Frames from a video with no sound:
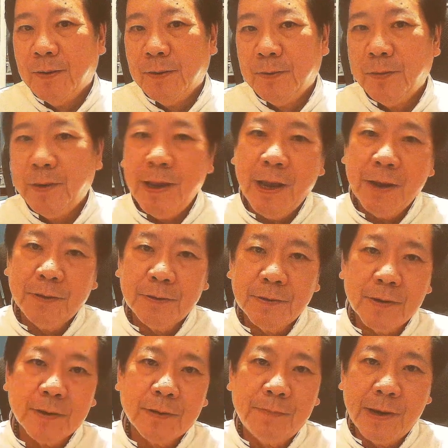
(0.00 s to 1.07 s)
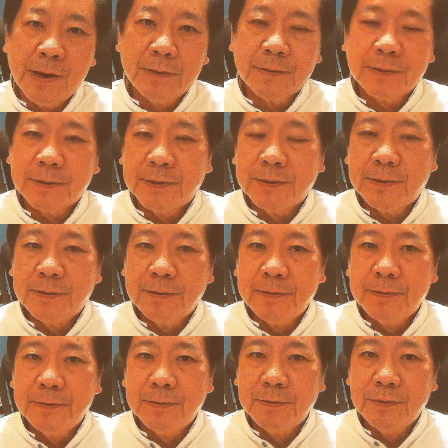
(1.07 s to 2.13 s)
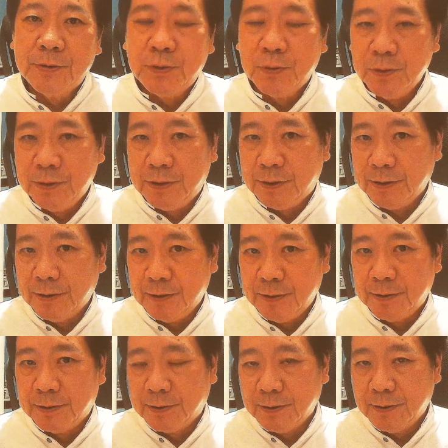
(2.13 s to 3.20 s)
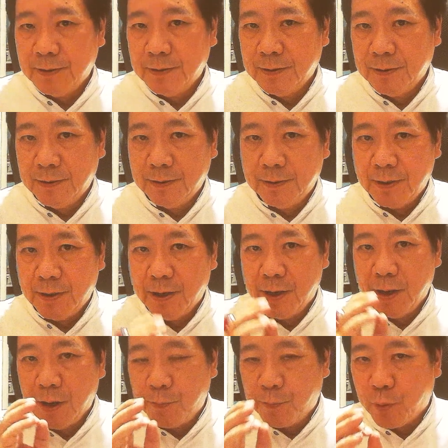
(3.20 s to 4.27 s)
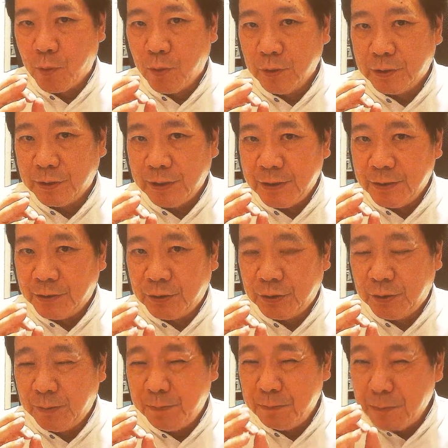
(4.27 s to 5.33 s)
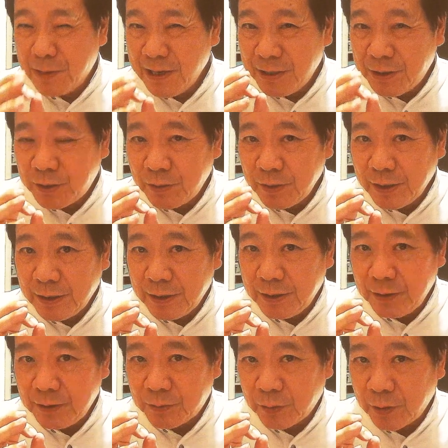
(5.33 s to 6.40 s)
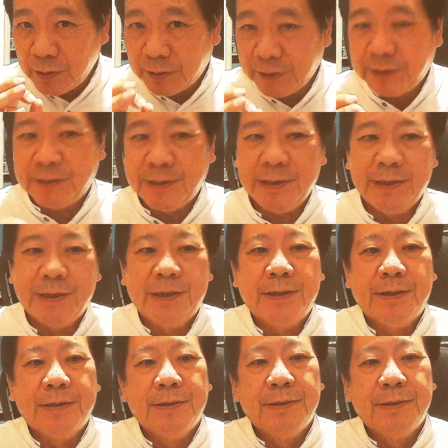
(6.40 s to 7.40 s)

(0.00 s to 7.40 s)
Today I'm going to talk about Sun Tzu's approach in military strategic thinking.